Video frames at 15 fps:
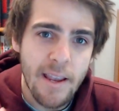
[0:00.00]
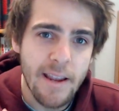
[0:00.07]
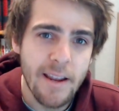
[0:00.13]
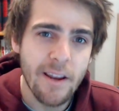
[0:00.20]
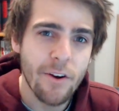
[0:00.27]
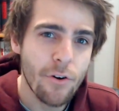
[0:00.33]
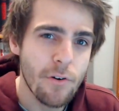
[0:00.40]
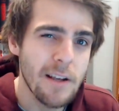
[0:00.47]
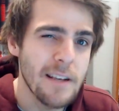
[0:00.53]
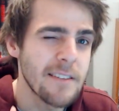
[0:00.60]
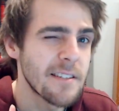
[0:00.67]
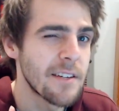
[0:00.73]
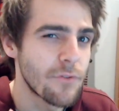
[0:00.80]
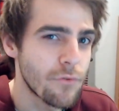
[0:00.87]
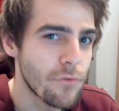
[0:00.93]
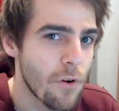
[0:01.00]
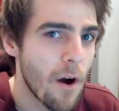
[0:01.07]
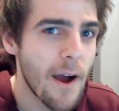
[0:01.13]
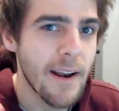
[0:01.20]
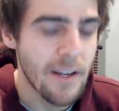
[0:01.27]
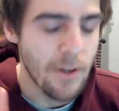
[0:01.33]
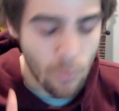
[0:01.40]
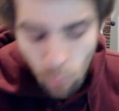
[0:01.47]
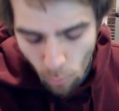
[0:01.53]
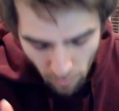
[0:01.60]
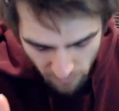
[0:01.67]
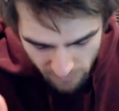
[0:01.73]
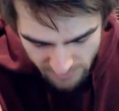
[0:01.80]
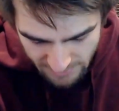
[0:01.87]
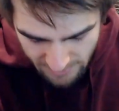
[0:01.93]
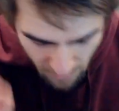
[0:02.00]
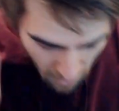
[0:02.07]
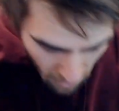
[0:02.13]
increase in writing quality.